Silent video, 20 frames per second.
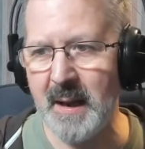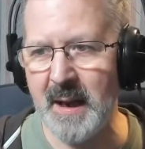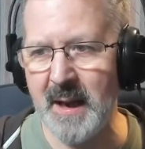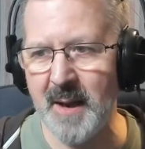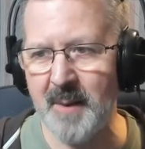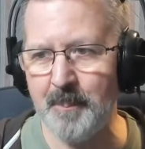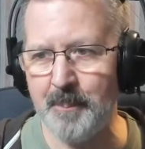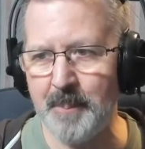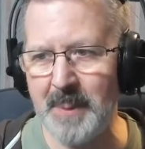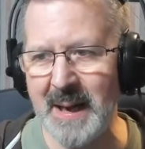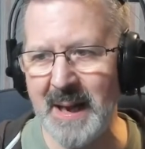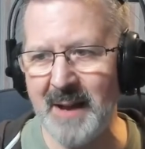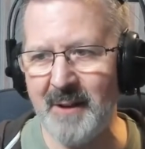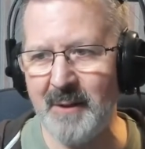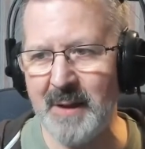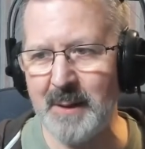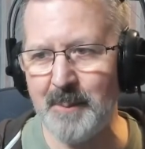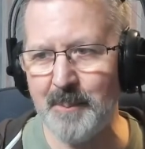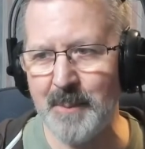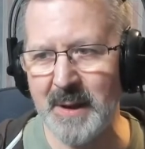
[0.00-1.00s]
um,
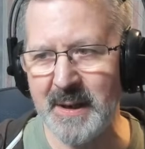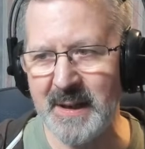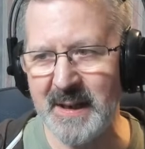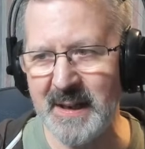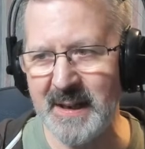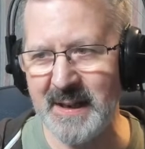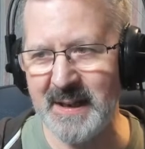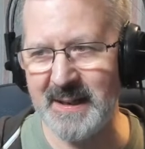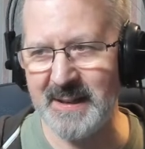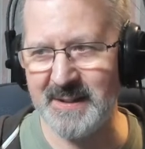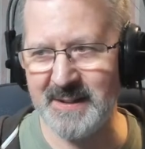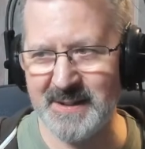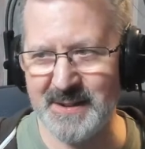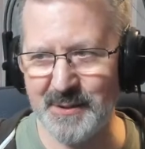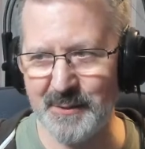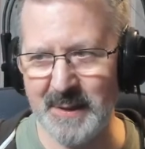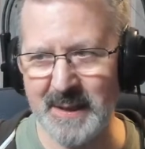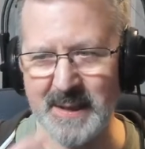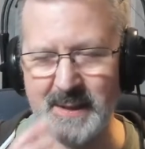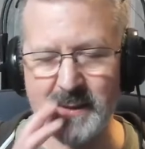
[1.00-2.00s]
plowing money
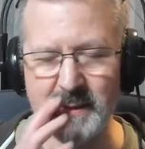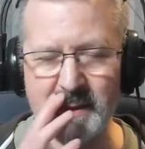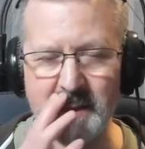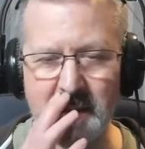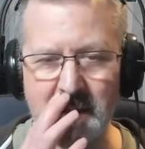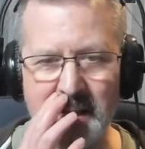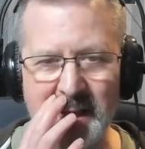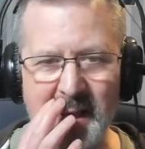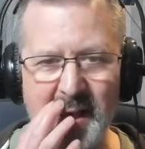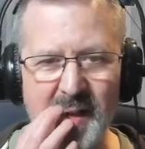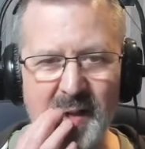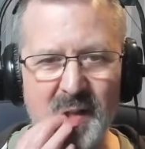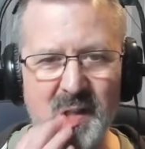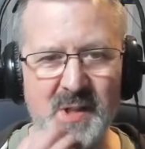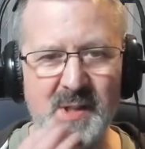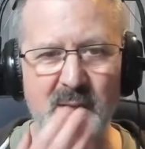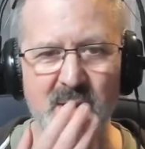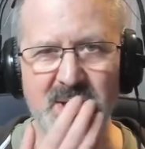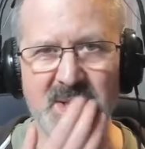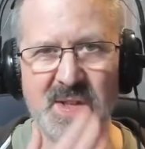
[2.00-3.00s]
into it, and
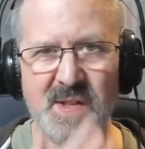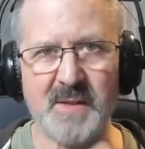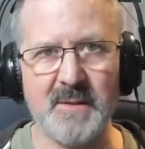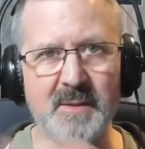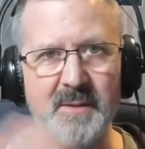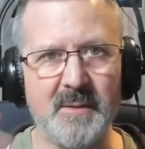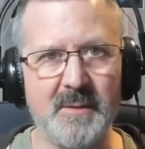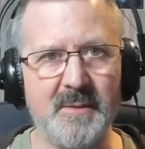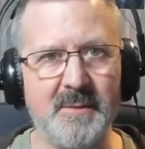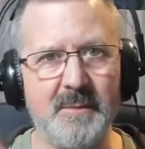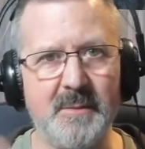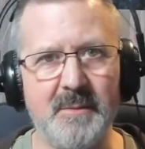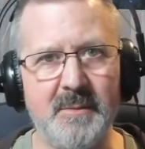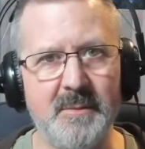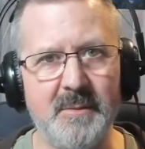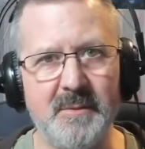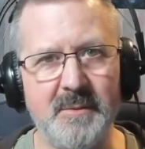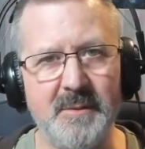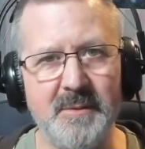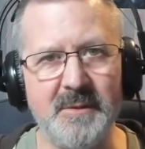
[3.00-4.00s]
just
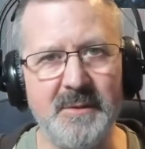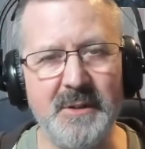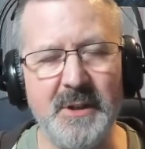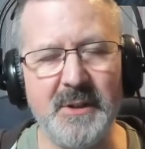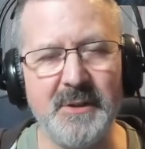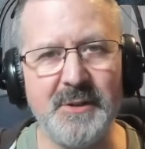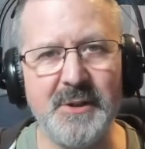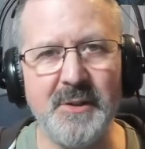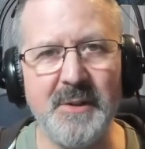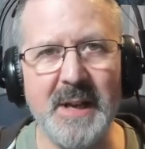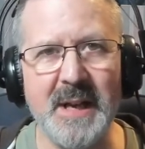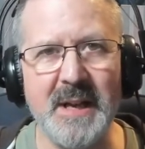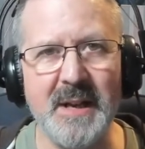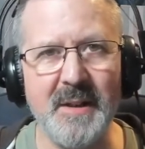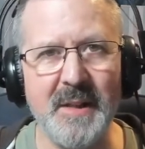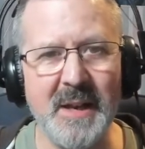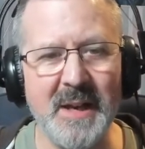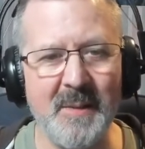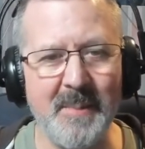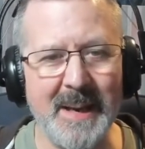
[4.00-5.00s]
not doing
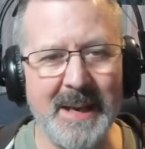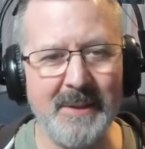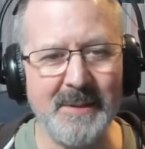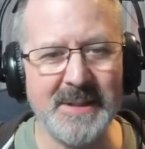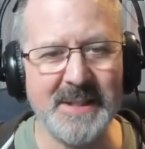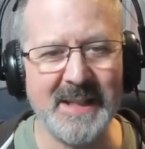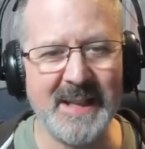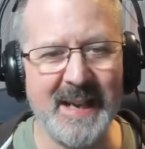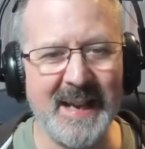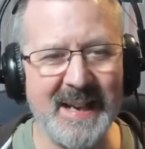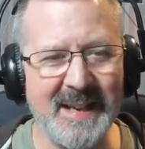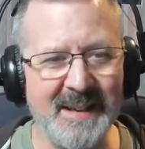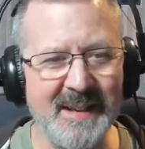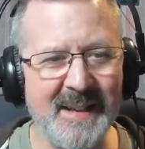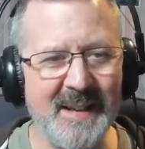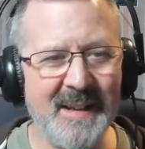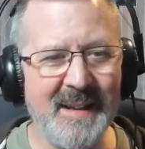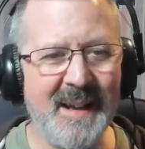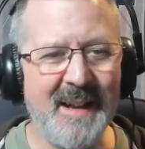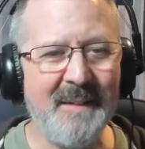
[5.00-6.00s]
anything about it. And
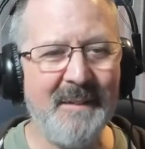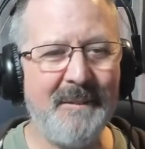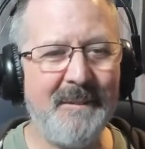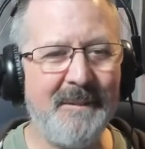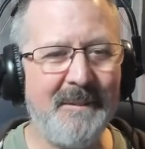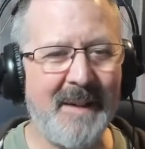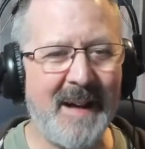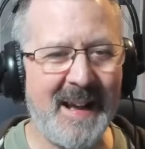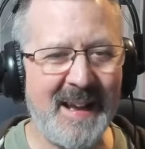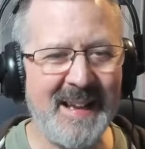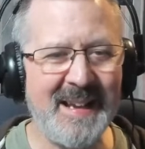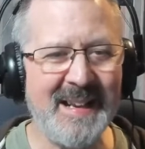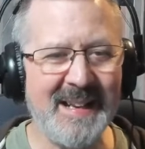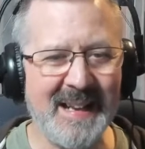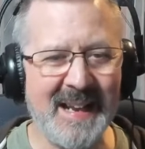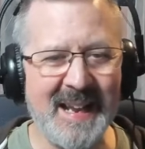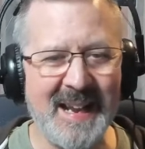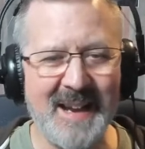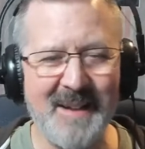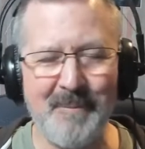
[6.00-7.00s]

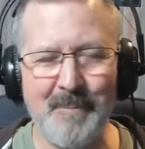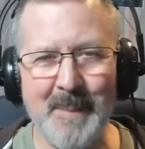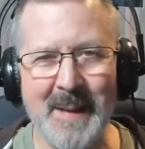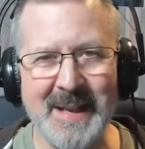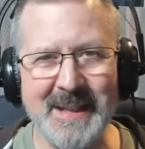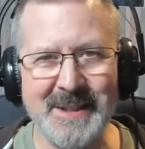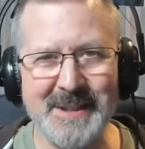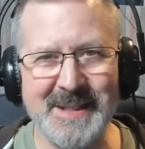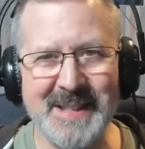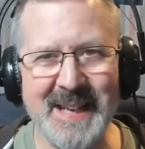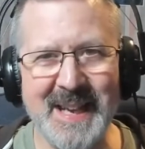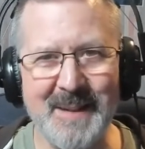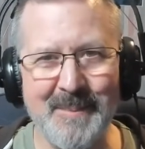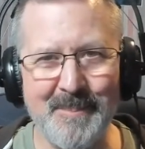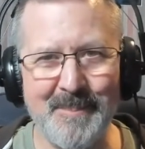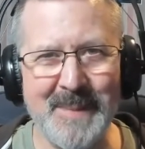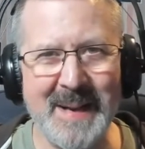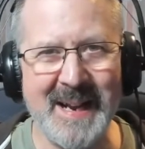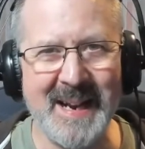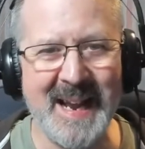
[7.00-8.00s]
finally, I've managed to
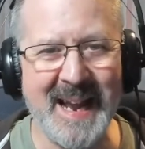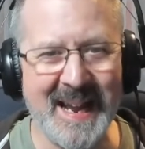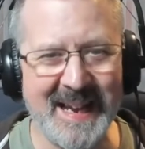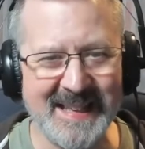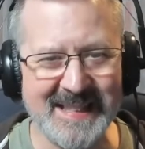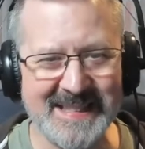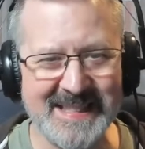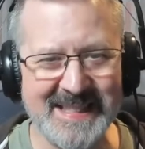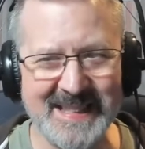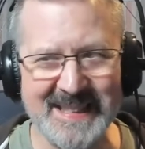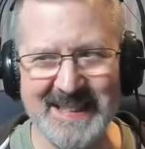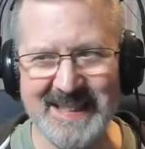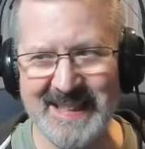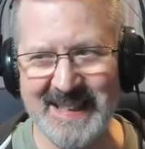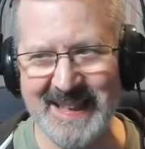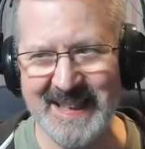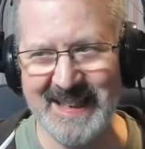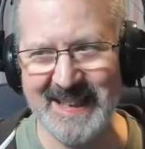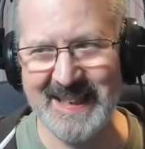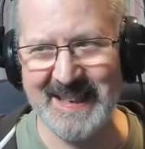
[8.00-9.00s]
get my acting
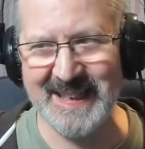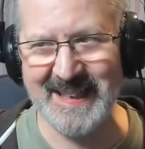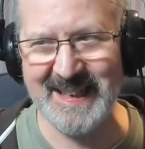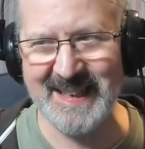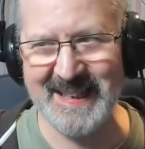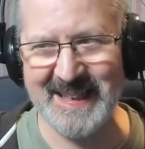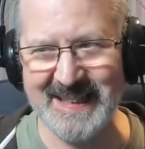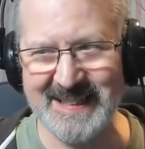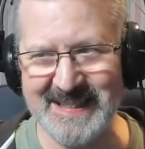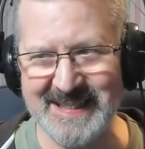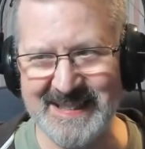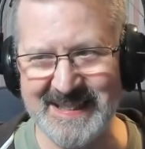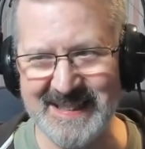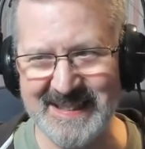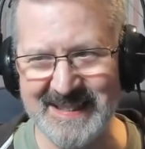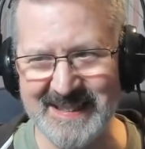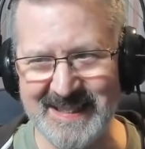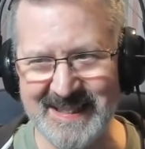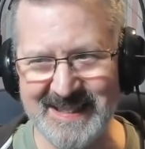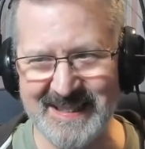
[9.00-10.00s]
gear and,
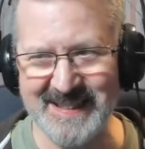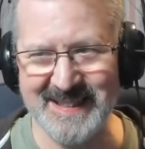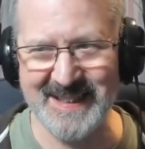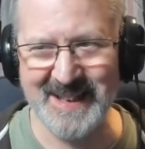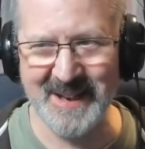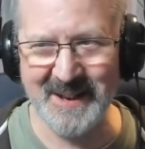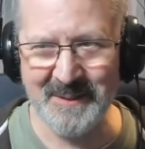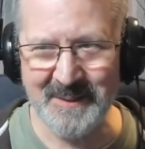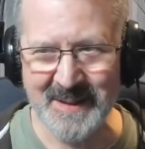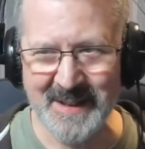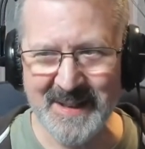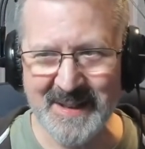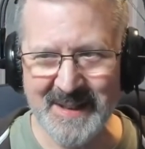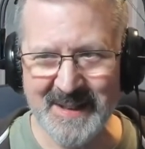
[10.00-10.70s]
you know,